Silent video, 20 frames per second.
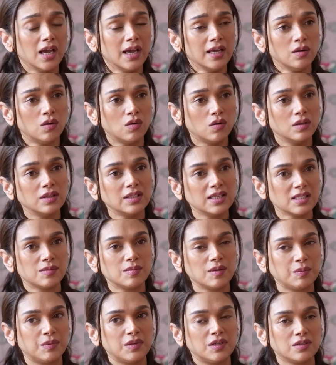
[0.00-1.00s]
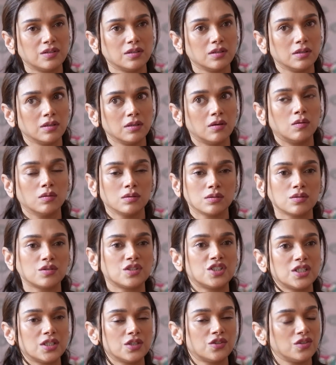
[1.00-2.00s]
and all these people
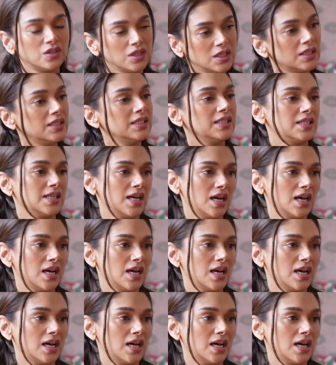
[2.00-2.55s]
also ch really